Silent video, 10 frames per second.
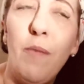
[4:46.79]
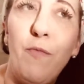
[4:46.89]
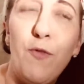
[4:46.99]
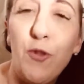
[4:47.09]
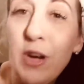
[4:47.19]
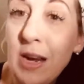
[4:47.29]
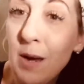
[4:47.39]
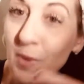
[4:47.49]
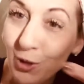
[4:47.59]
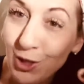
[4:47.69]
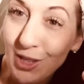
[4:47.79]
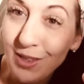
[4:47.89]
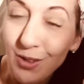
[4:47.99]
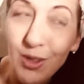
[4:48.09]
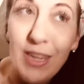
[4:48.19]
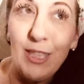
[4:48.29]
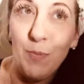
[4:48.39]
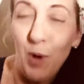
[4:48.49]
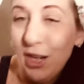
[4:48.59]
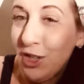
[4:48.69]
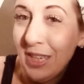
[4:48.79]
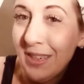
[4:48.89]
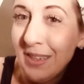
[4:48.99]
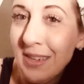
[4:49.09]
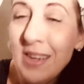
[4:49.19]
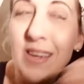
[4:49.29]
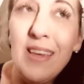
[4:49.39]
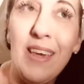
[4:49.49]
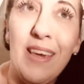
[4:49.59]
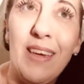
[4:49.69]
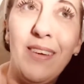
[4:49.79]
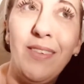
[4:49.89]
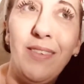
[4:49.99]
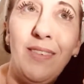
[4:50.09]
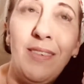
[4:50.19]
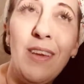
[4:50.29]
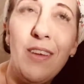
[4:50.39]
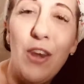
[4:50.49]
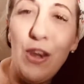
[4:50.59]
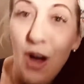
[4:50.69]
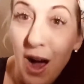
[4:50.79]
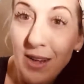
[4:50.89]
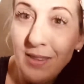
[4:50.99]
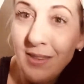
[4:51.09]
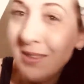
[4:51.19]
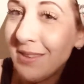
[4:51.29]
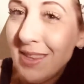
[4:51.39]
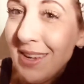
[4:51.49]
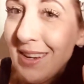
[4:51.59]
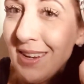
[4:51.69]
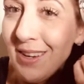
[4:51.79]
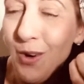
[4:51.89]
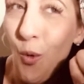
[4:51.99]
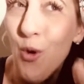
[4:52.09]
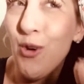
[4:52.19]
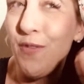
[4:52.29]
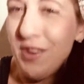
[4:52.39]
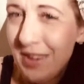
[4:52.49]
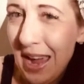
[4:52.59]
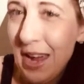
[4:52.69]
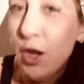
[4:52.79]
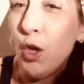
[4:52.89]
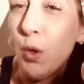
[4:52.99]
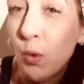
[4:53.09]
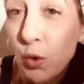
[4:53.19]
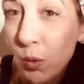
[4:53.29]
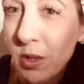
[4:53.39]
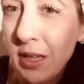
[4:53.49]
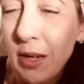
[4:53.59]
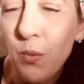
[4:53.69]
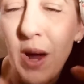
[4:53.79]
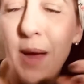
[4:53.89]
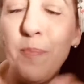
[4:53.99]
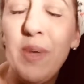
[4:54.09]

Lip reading: free emotional expression is not the order of the day usually, right?